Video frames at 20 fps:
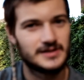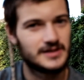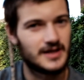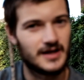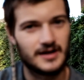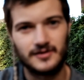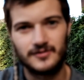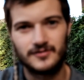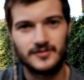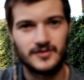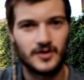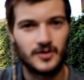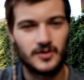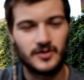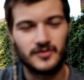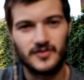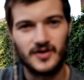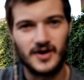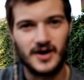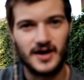kind of
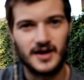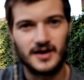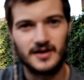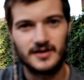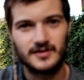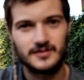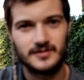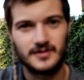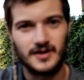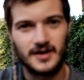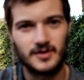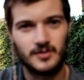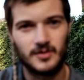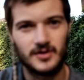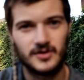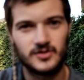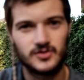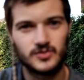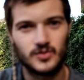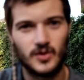notify
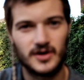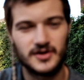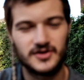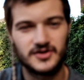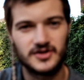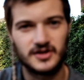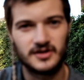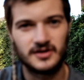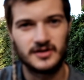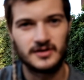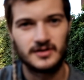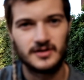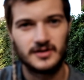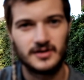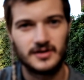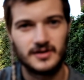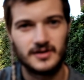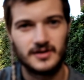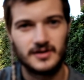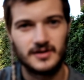anyone who's watching,
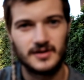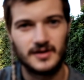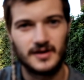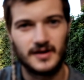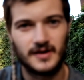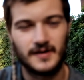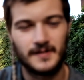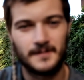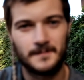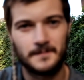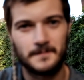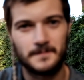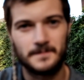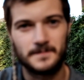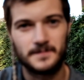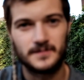um,